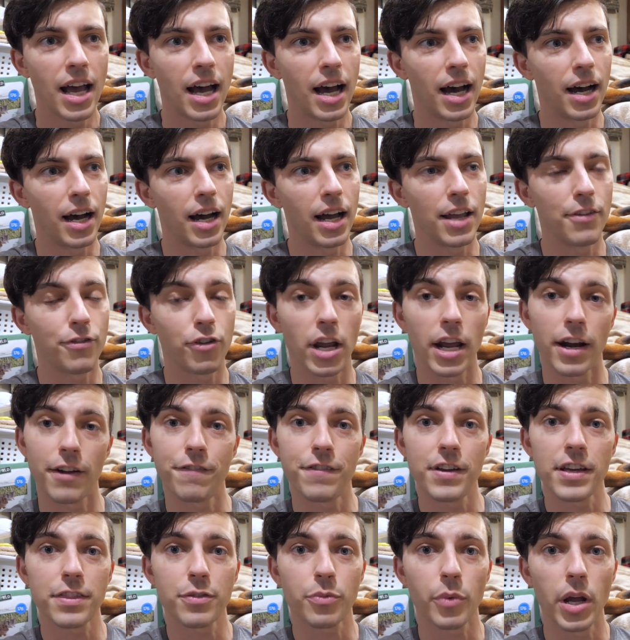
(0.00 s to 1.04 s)
If we had a
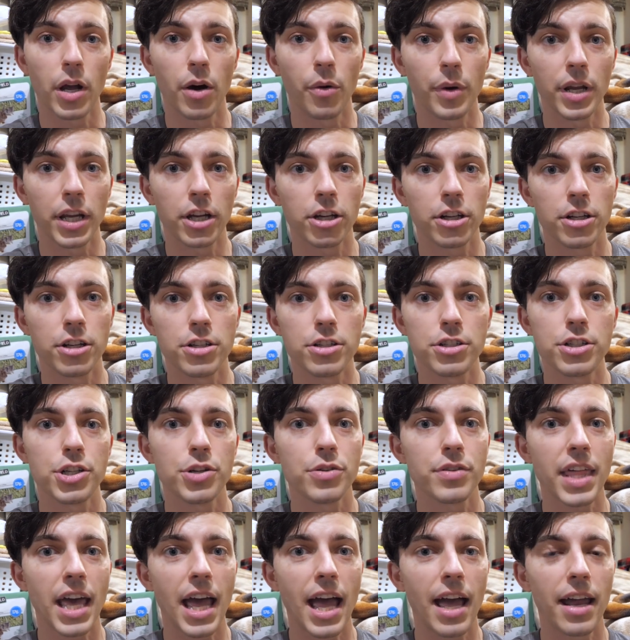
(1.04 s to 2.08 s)
fifth wheel, we couldn't
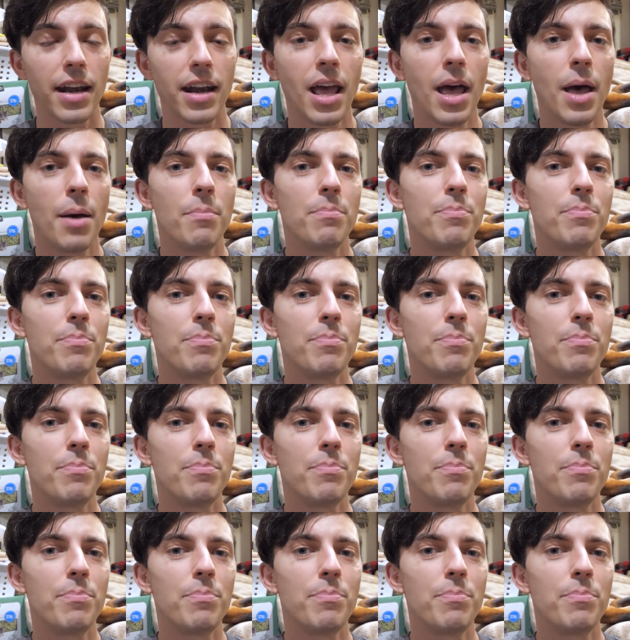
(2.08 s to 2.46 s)
do that,